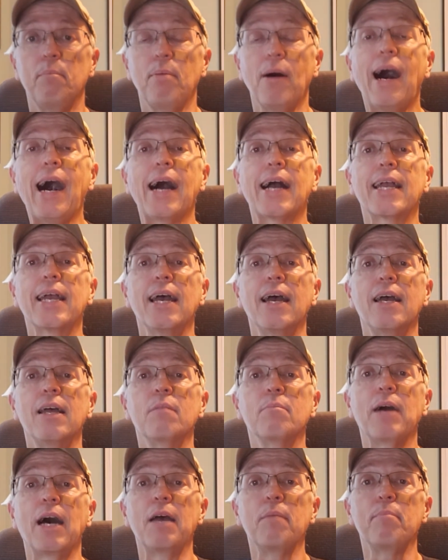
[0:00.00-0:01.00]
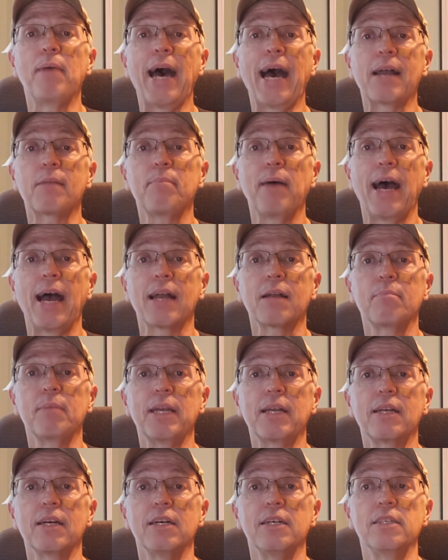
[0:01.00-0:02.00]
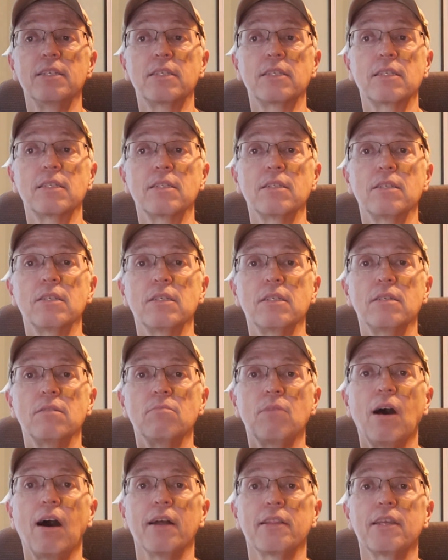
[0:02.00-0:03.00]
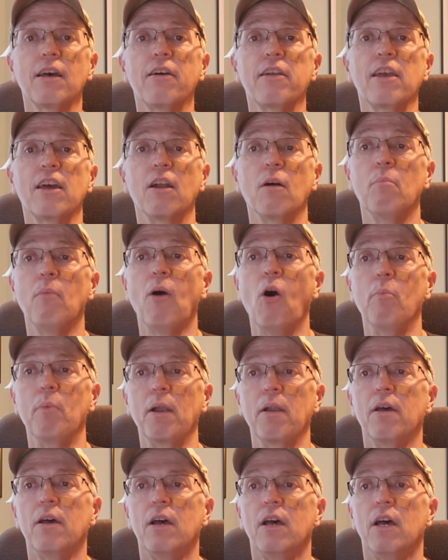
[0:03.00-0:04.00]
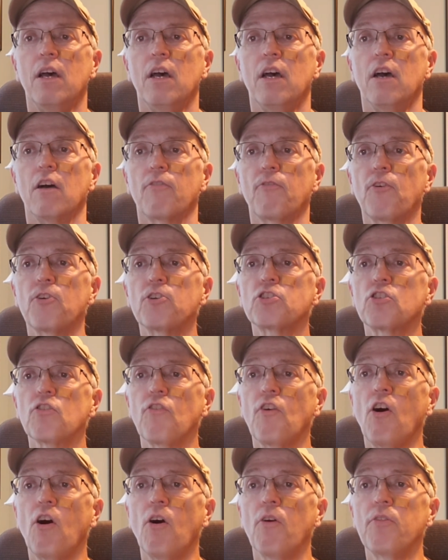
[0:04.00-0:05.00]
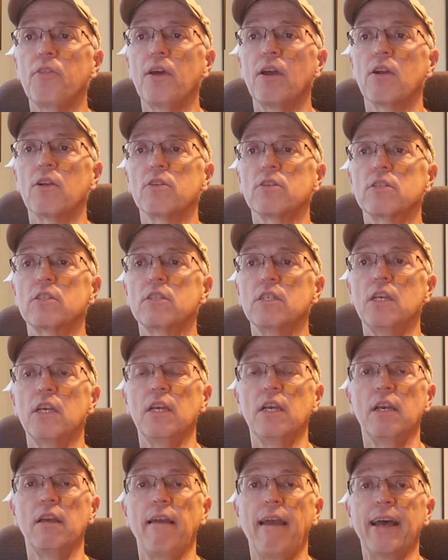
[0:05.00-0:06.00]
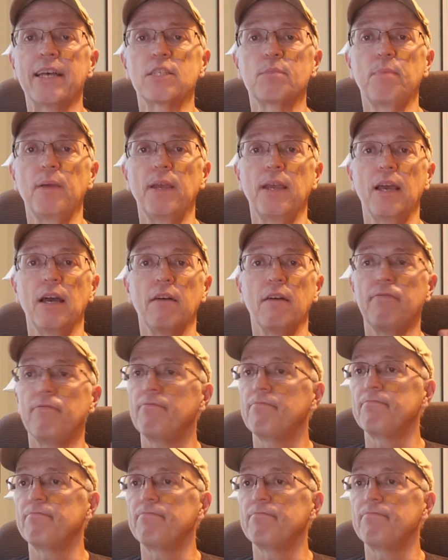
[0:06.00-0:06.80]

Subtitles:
pocket in my backpack because, well, I'll tell you in a moment. First of all, there's the SPF